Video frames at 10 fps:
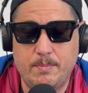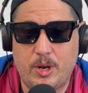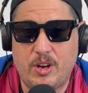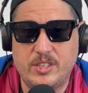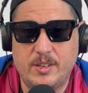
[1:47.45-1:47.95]

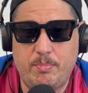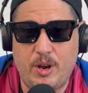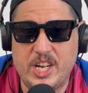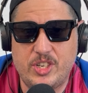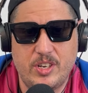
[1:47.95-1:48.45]
bars of
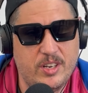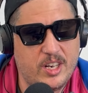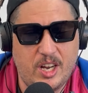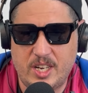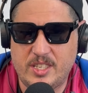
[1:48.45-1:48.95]
pressure
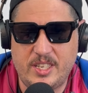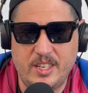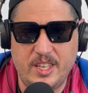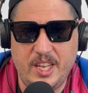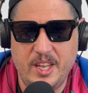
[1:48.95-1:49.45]

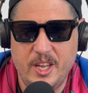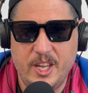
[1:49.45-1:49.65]
constantly.